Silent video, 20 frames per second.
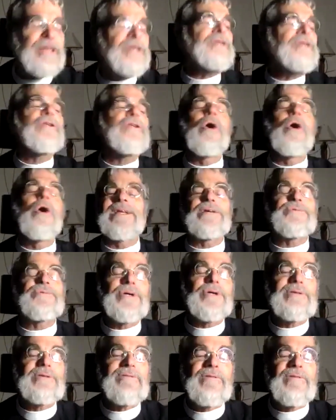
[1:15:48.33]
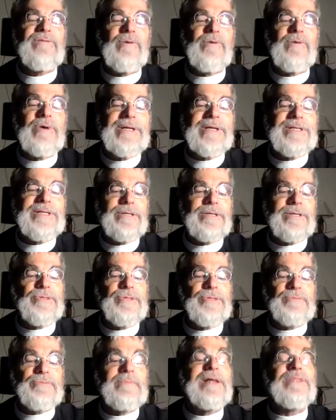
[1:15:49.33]
No one else could have afforded to
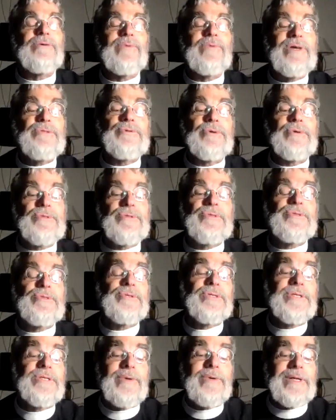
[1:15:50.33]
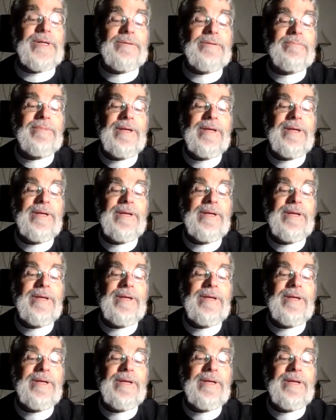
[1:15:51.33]
spend the resources to do it.